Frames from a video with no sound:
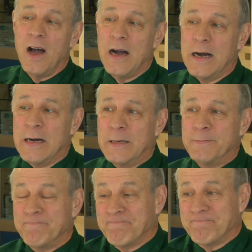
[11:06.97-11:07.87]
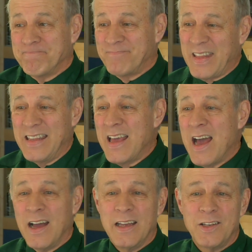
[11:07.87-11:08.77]
Um,
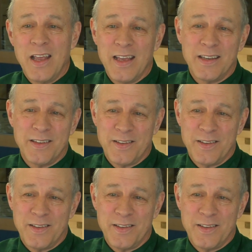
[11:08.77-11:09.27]
yeah, it, it,